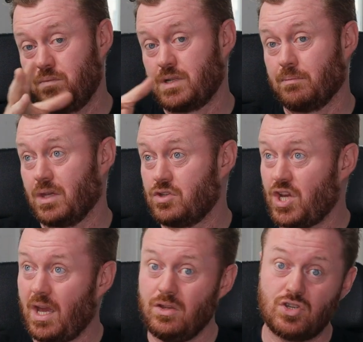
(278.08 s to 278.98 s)
something
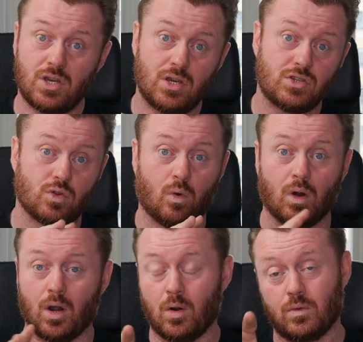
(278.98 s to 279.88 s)
changes
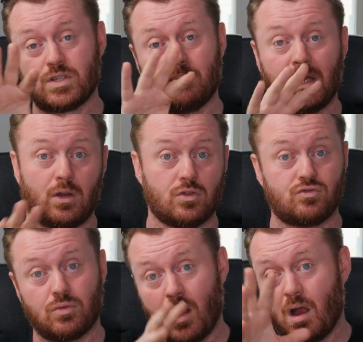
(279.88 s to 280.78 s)
or something
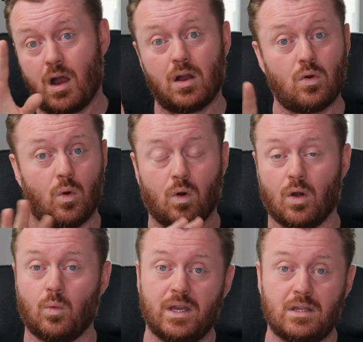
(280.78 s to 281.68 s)
goes wrong
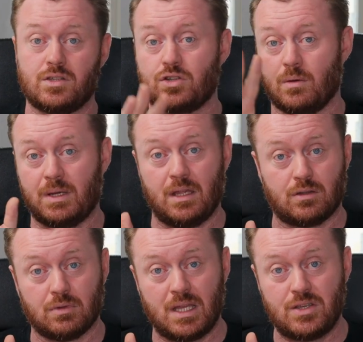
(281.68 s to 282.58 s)
or we need to terminate
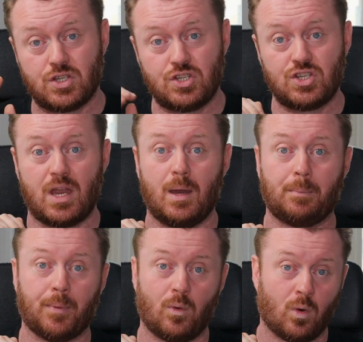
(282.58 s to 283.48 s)
the
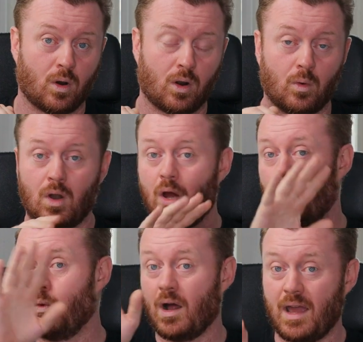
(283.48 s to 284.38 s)
relationship or
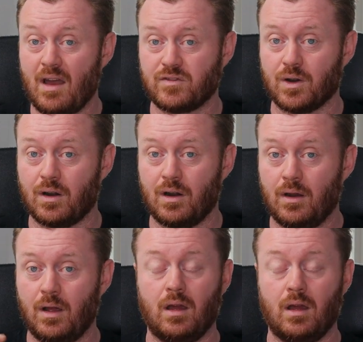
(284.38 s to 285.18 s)
whatever,